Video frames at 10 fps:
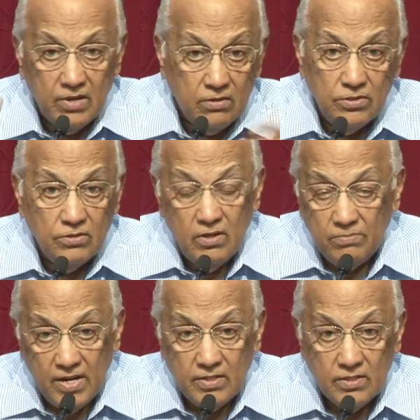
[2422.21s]
That was the only
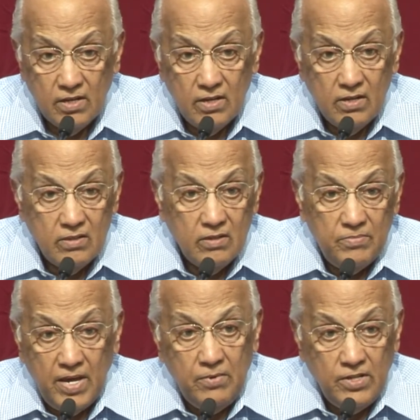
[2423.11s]
place the
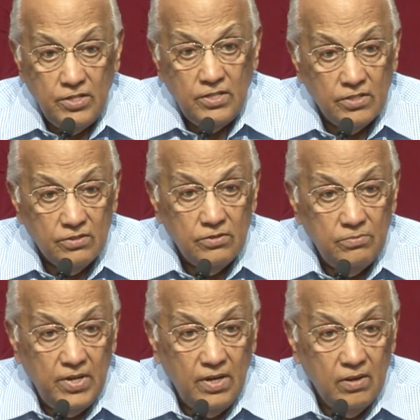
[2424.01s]
baby Jesus could
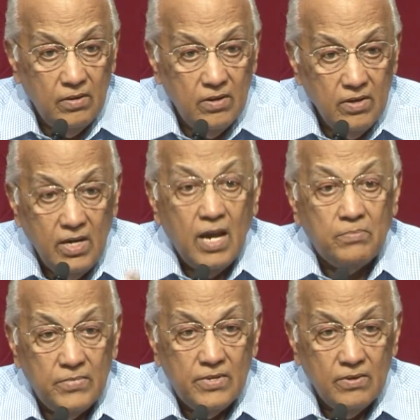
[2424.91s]
be
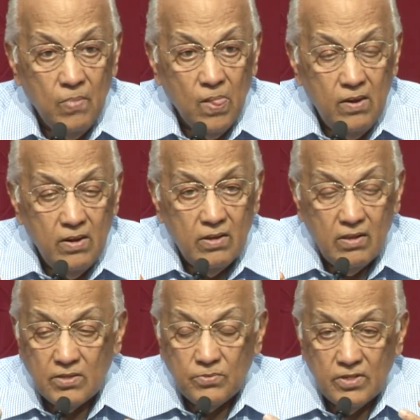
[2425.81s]
kept. And
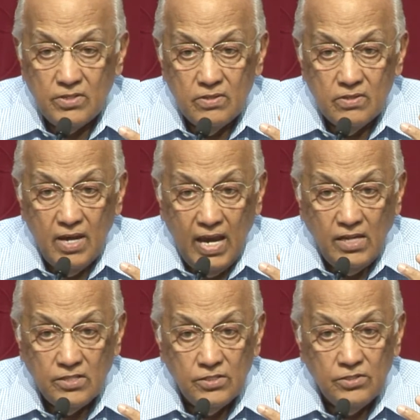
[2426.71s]
that's what the
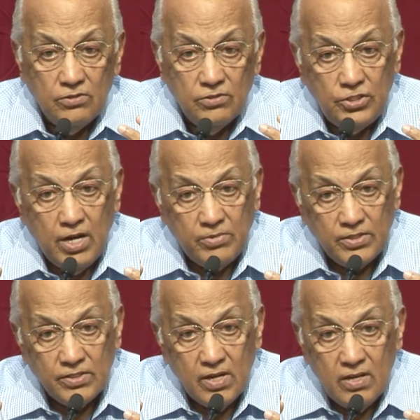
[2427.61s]
angels told the
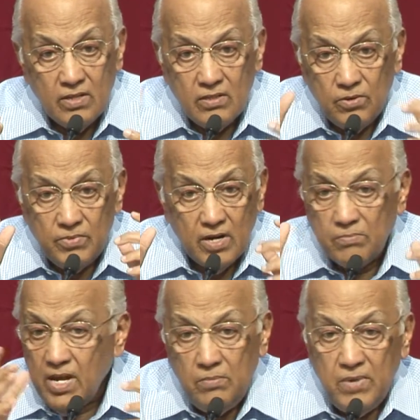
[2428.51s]
shepherds. There are
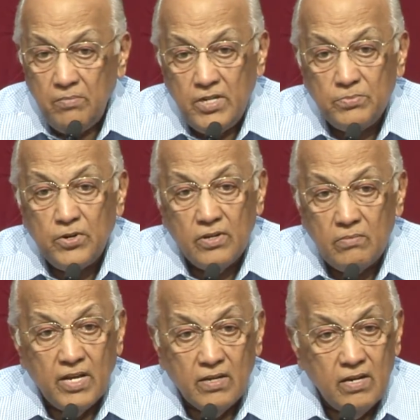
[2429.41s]
many babies born in
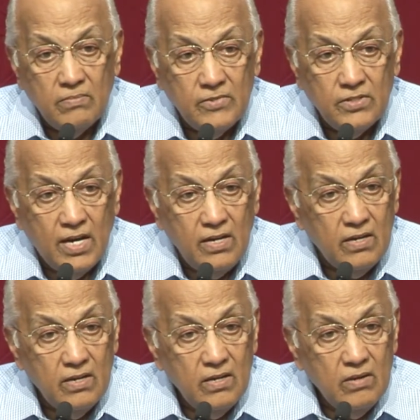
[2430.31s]
Bethlehem tonight,
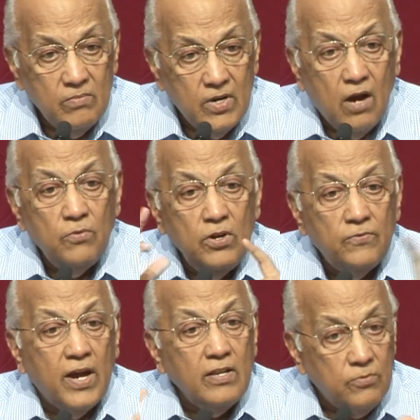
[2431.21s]
but how will you
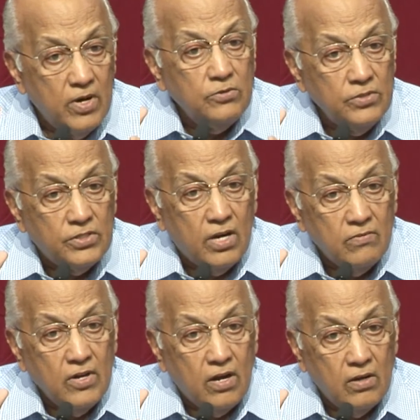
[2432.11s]
find the one who's the Son
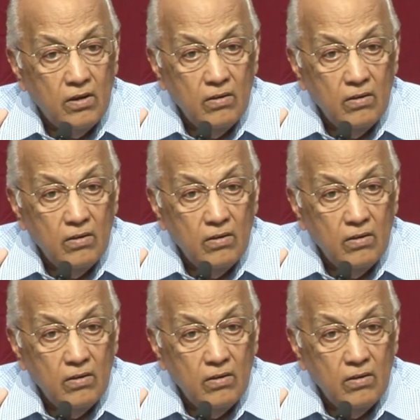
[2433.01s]
of God?